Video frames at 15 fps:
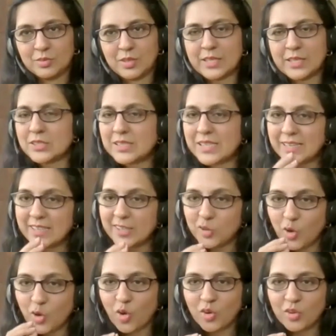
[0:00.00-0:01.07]
And just let
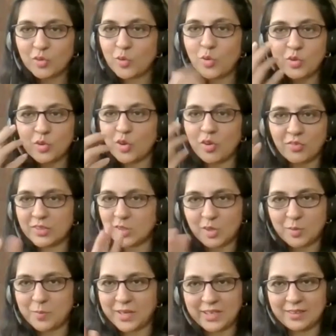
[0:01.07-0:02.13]
it talk. Don't talk with
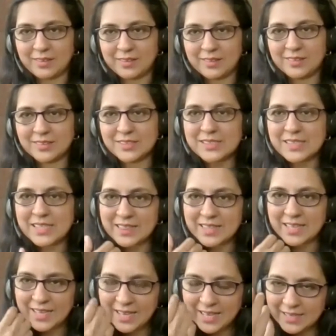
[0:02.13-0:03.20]
your mind. Just let
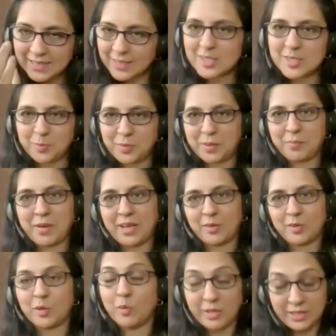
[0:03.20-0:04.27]
that area speak
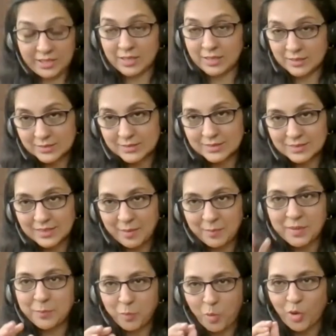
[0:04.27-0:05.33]
back to you. It does. I
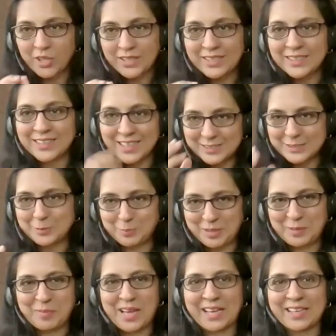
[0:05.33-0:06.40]
mean, body does
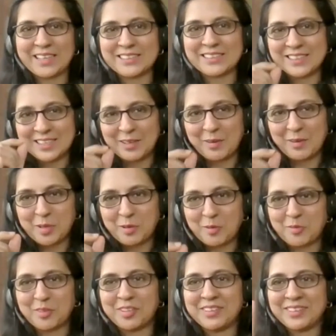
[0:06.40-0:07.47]
speak back. It's a little bit
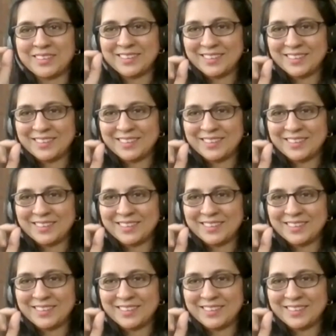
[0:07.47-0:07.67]
of a,